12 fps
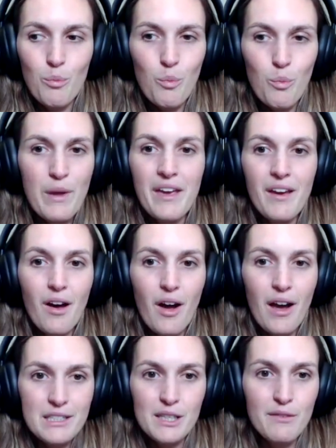we
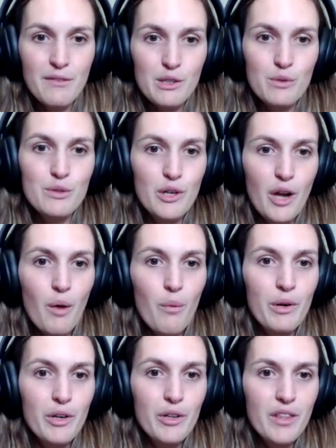as individuals are not
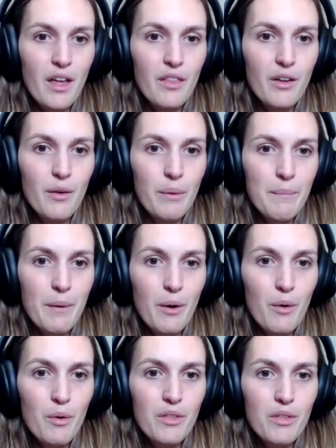one or the other, we're
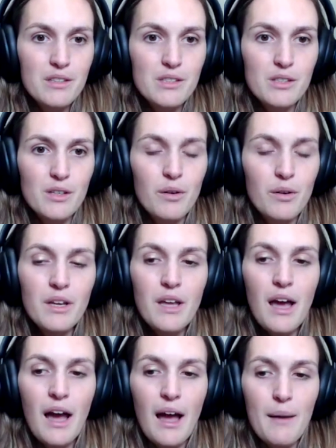both. And so
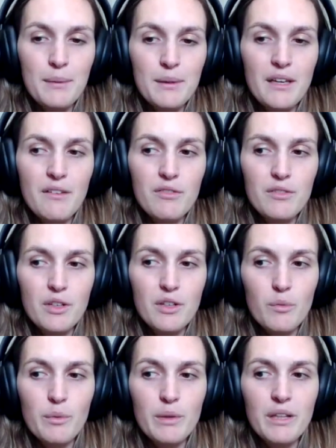I believe,
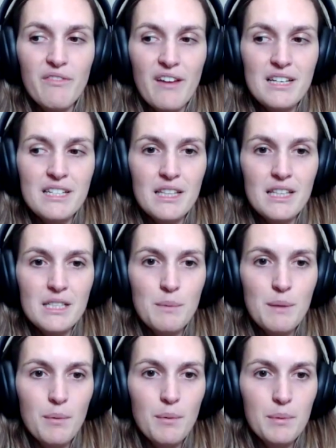really facing this
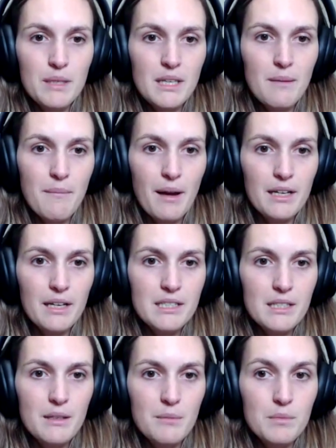people pleasing
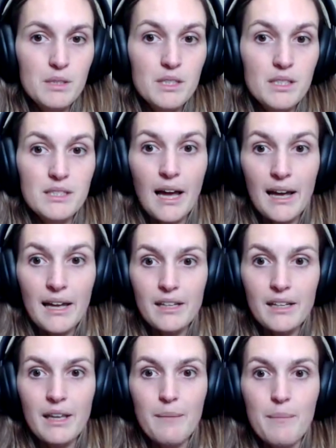mechanism
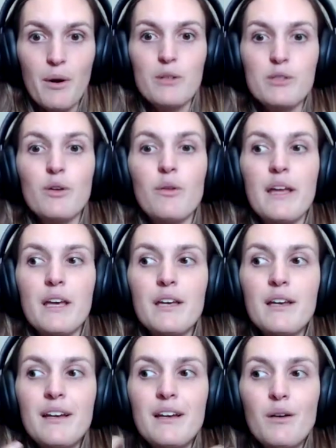societally, but also like
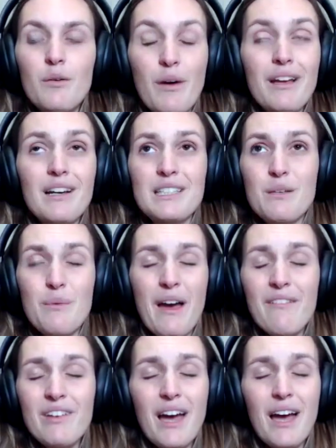recognizing we
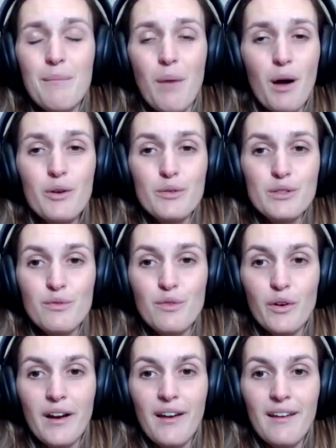haven't had models
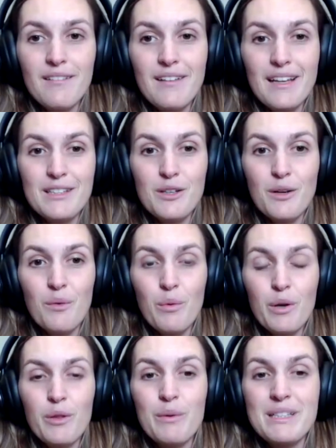for it. And so
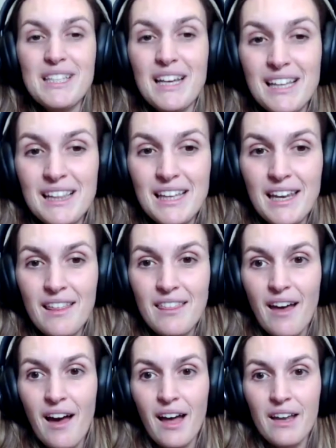we're the ones kind of leading
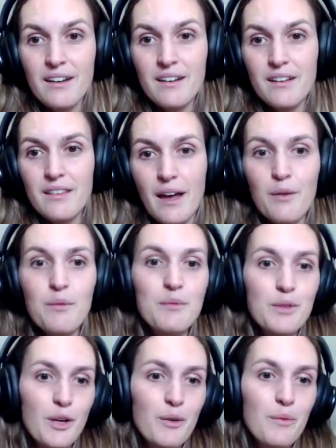that
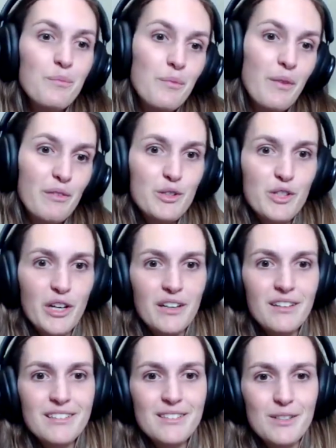
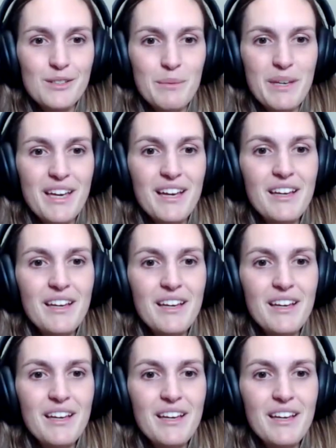revolution, so to speak.